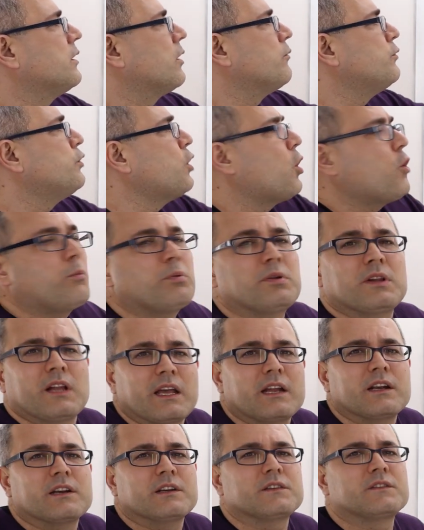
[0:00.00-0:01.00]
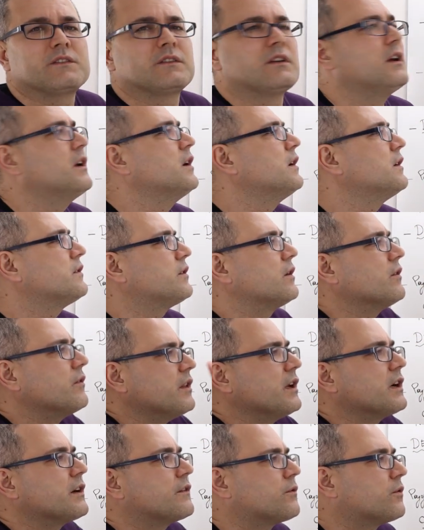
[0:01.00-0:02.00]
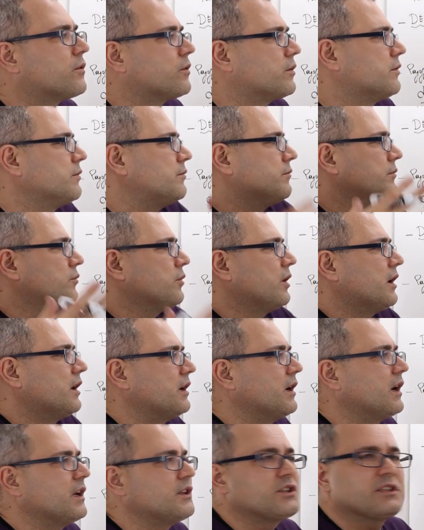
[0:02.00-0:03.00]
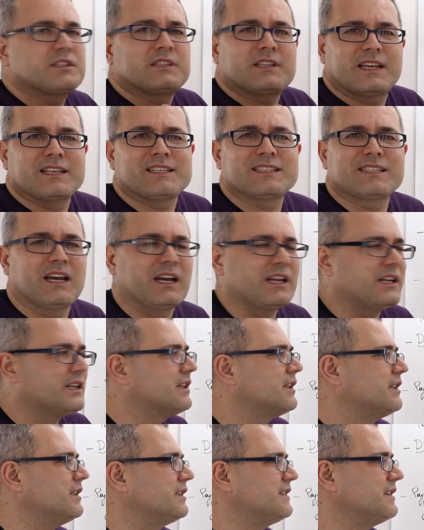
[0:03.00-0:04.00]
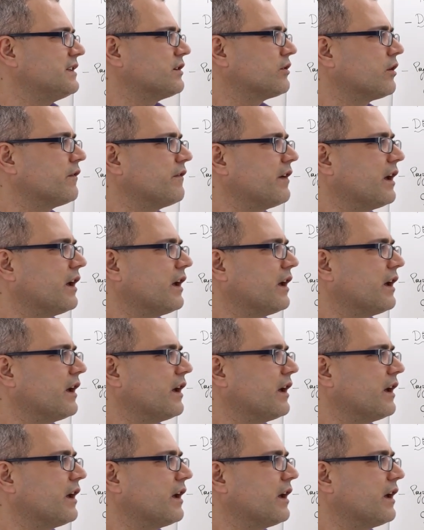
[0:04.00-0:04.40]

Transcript: you know, no players. So therefore, well, I just assign 0